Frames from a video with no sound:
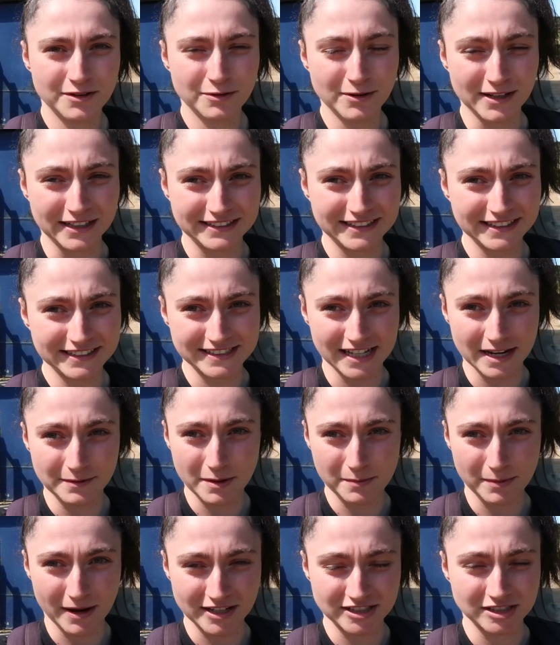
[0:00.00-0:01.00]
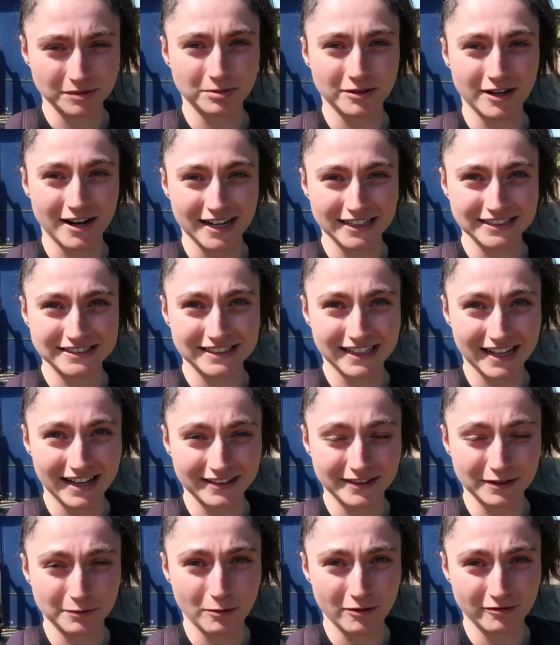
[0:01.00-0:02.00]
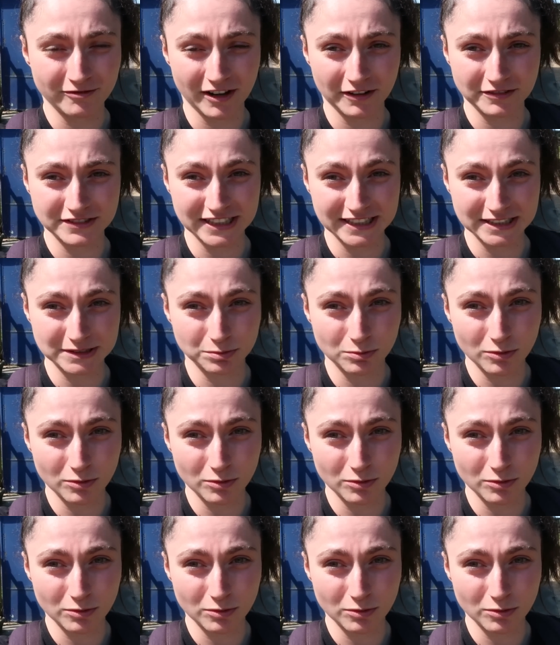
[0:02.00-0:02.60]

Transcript: Well, it did take me by surprise that the 156